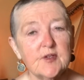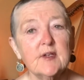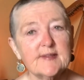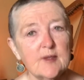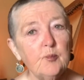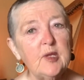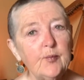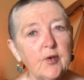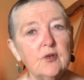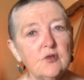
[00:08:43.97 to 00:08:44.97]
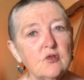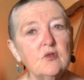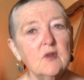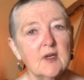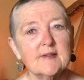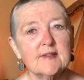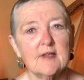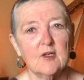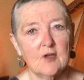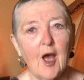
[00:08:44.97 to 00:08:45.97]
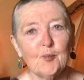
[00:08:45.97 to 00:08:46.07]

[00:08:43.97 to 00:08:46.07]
Now, some people can do this and not